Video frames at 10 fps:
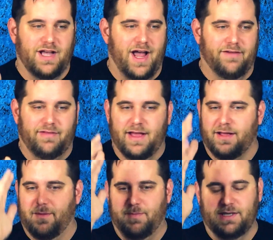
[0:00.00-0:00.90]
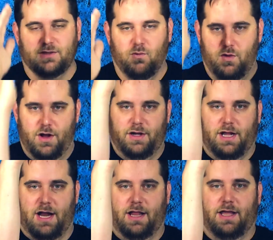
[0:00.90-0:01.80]
kind of like a piece of wood,
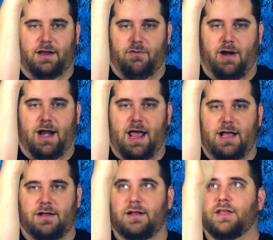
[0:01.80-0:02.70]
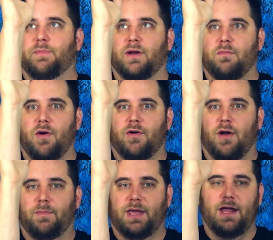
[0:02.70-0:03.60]
kind of like in a right angle, and you put a
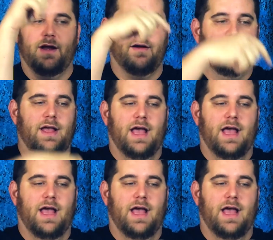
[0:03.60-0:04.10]
motor up here,